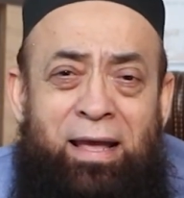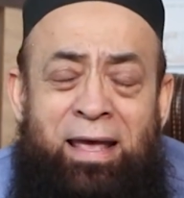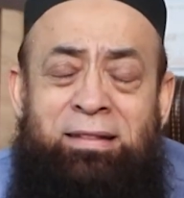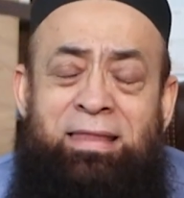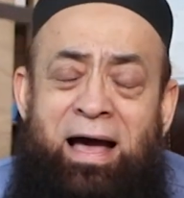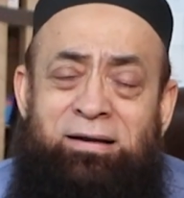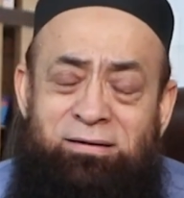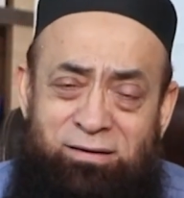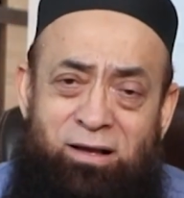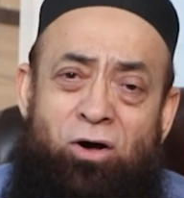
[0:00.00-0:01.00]
And
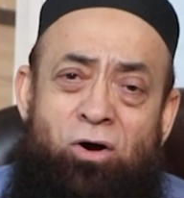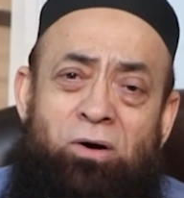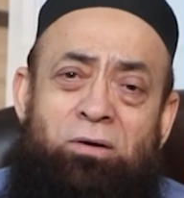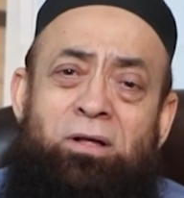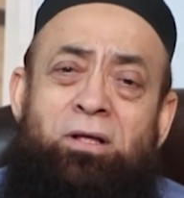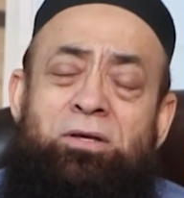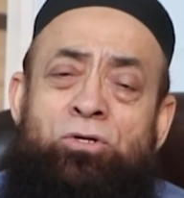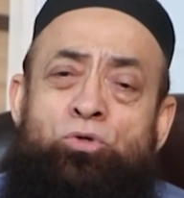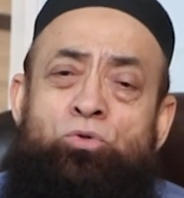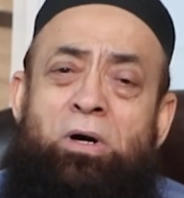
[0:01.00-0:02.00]
that how
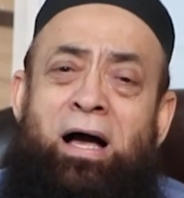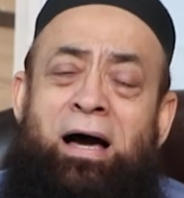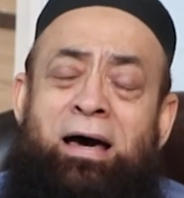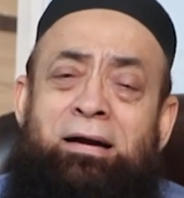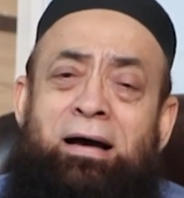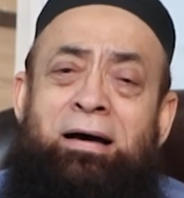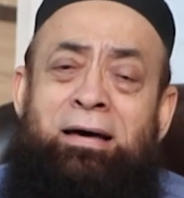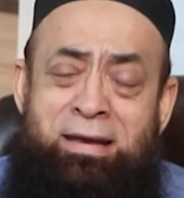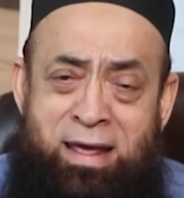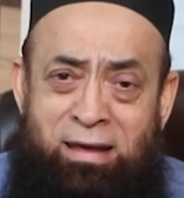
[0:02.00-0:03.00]
you are
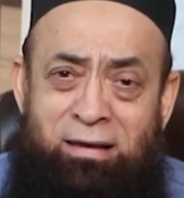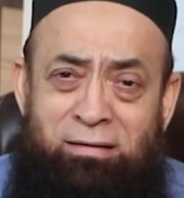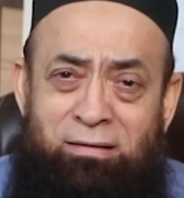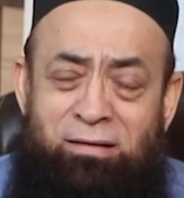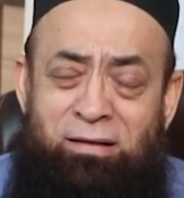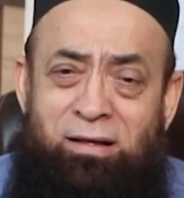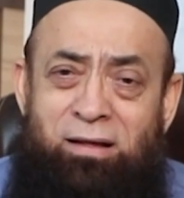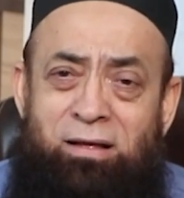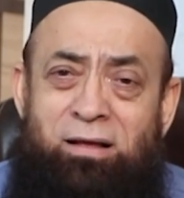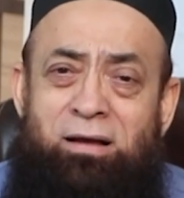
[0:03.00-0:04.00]
earning
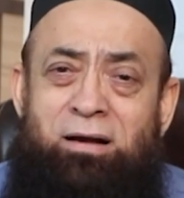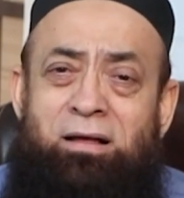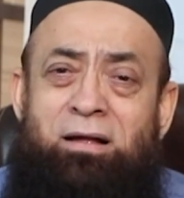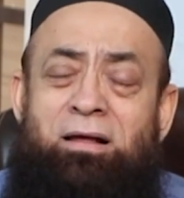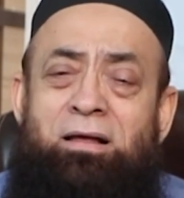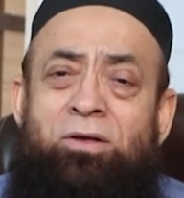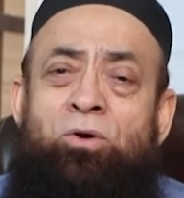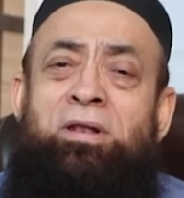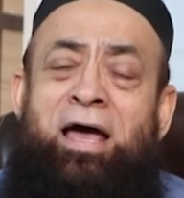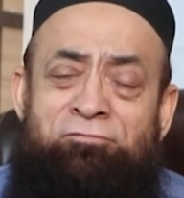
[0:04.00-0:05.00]

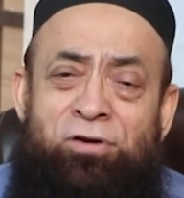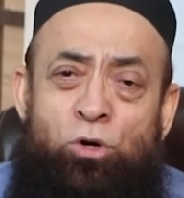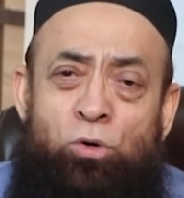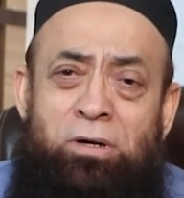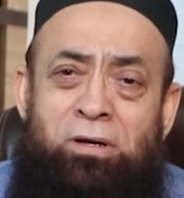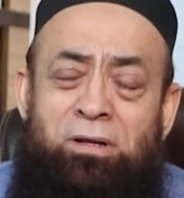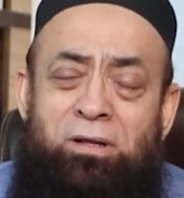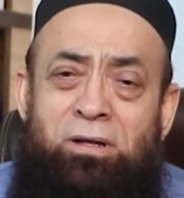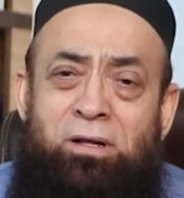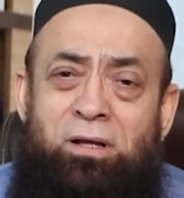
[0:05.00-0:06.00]
your livelihood,
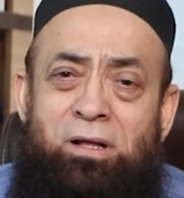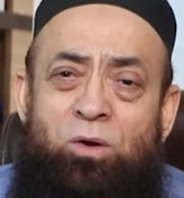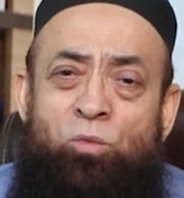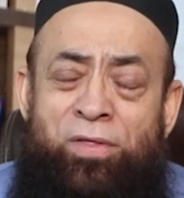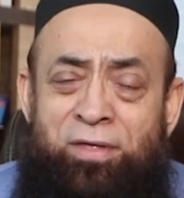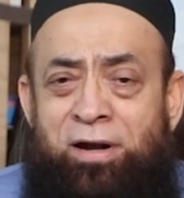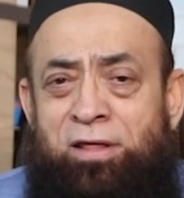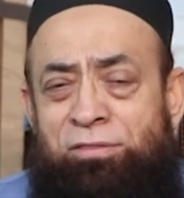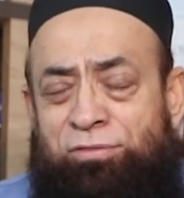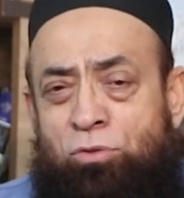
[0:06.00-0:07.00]
whether it
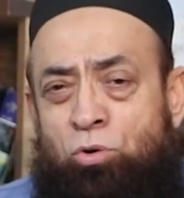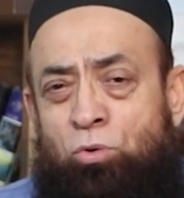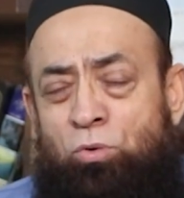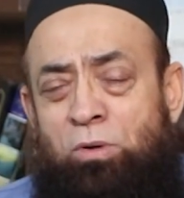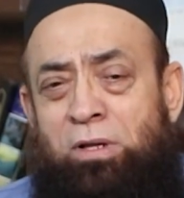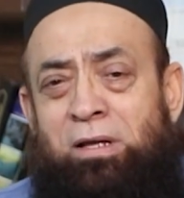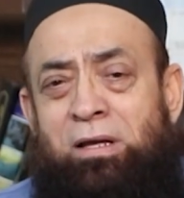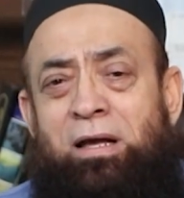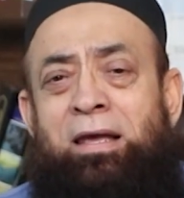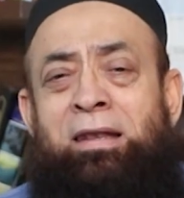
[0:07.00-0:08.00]
is through
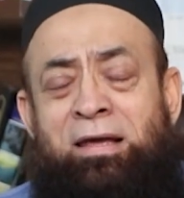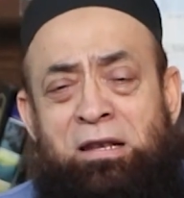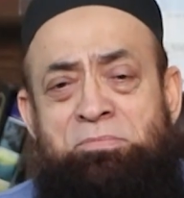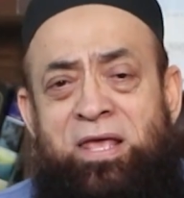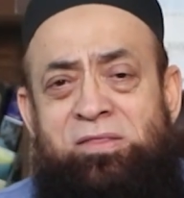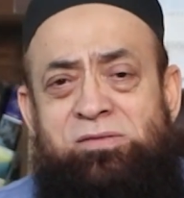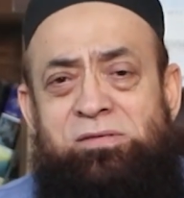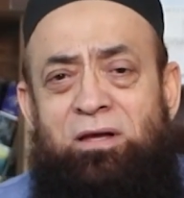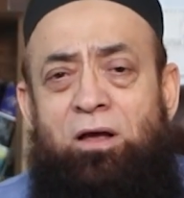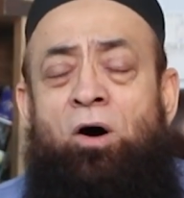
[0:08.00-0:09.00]
illegal
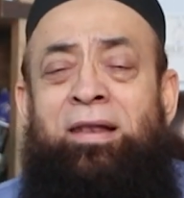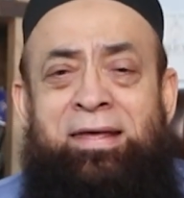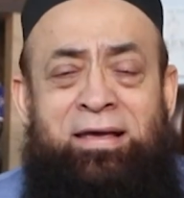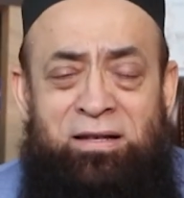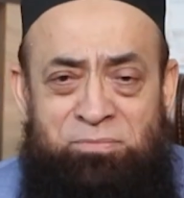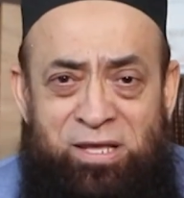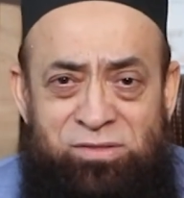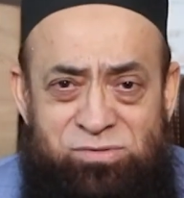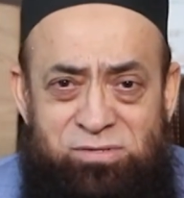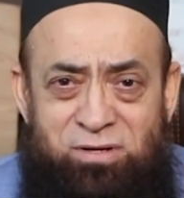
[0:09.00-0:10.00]
means or legal
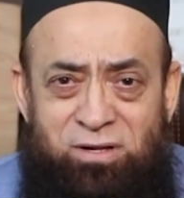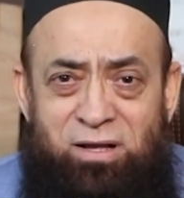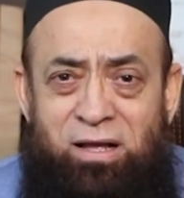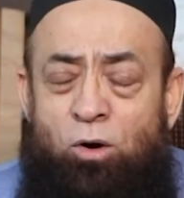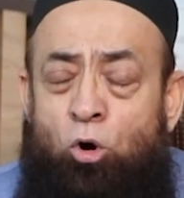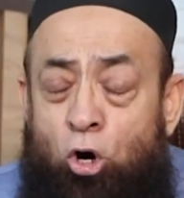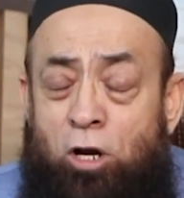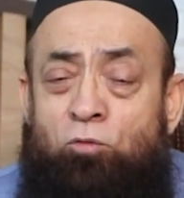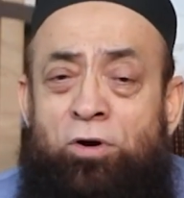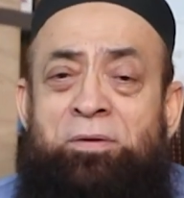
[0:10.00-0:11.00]
means,
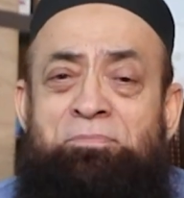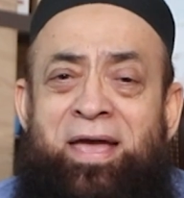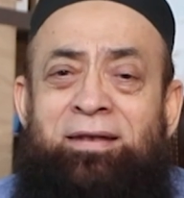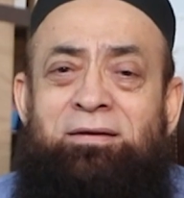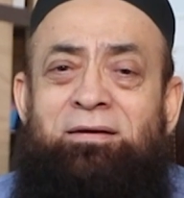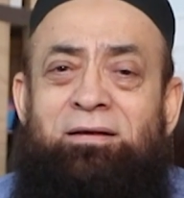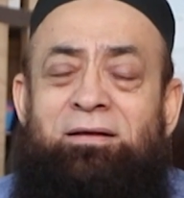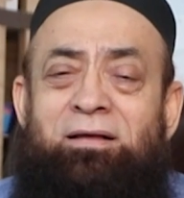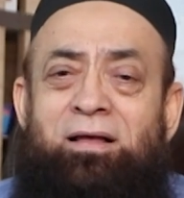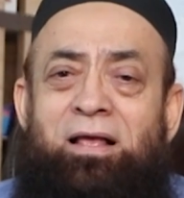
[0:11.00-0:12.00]
all would depend
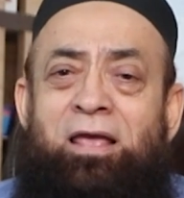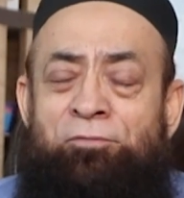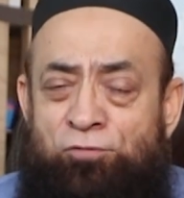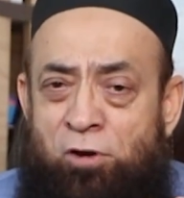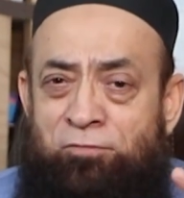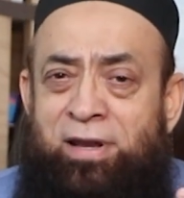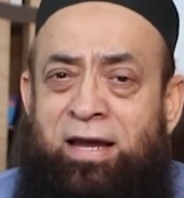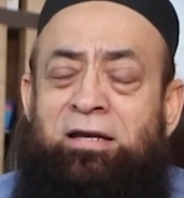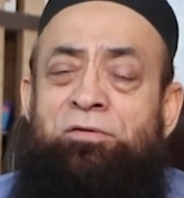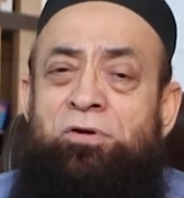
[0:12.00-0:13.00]
if you have
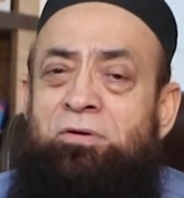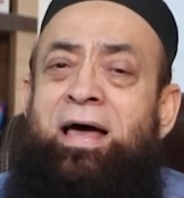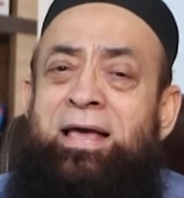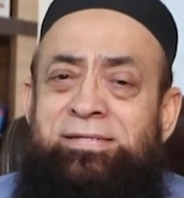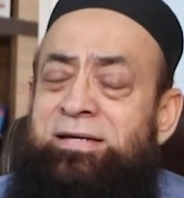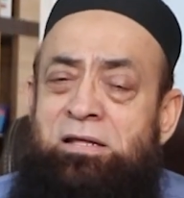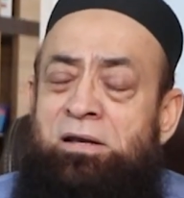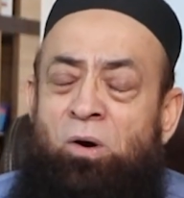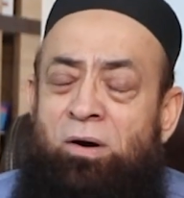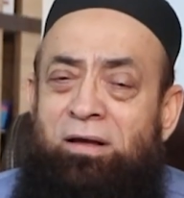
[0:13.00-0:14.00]
correctly visualized it or
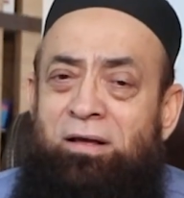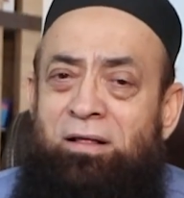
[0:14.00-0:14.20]
not.